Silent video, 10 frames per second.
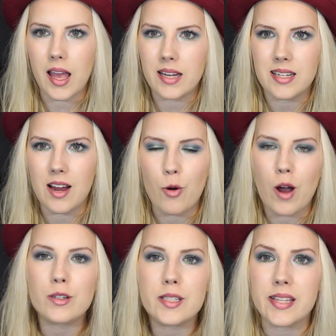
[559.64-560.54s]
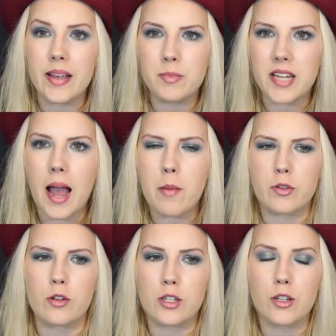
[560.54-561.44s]
at around the same time.
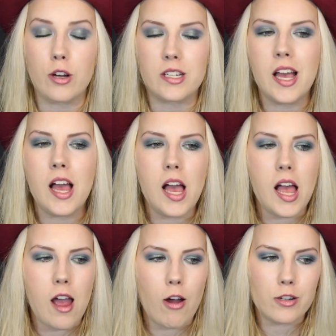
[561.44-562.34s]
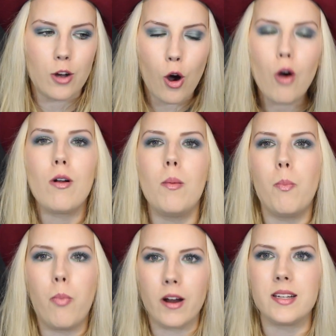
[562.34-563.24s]
So she got her whole
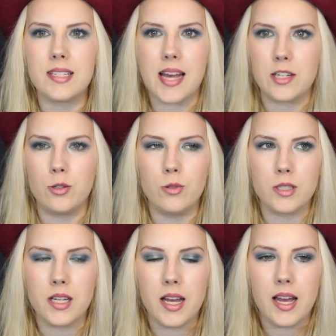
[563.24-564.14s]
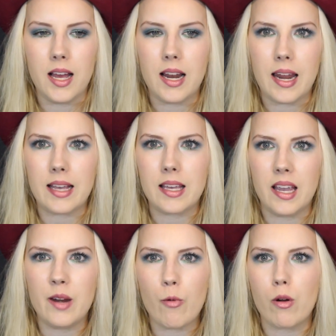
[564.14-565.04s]
body tattooed like
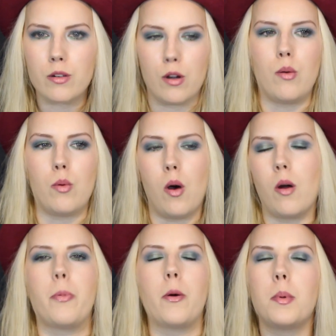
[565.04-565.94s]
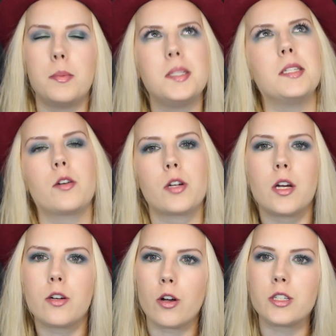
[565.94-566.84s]
in one go, or probably
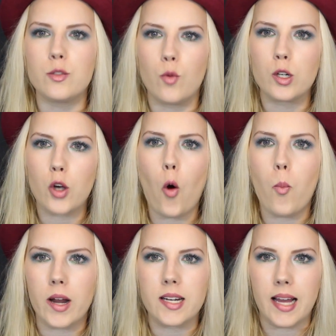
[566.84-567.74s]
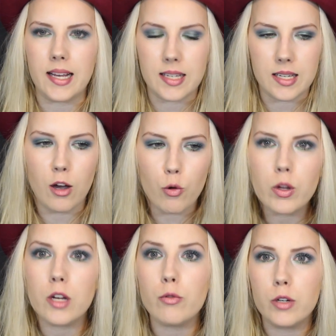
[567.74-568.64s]
not in one go, but like
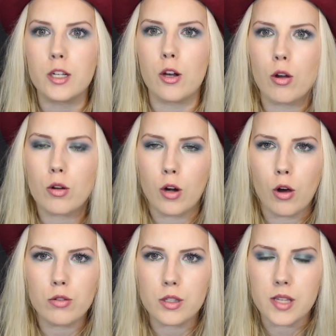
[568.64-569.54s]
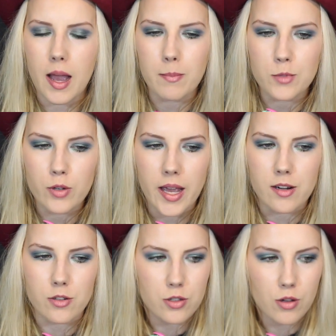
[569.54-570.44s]
really close
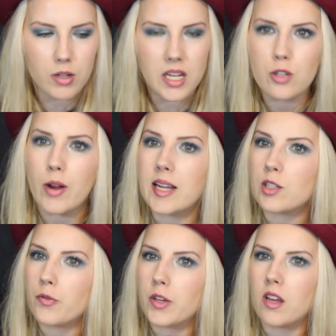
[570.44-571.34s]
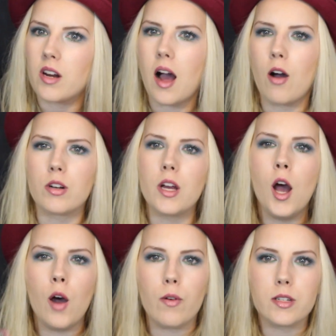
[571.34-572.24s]
together. So they're trying to figure out
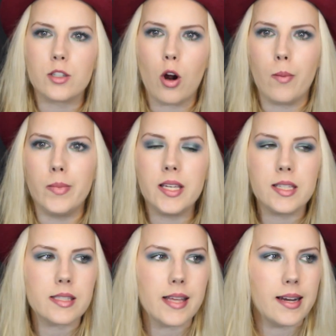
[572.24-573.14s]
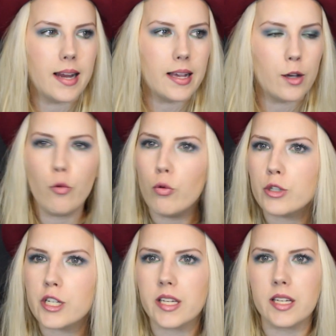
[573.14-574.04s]
what it all means, and like
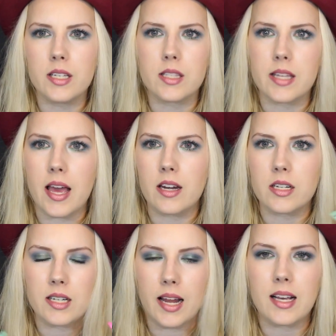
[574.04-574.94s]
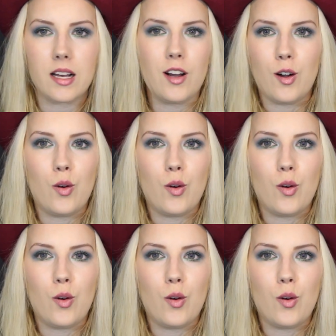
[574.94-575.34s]
who she is, and like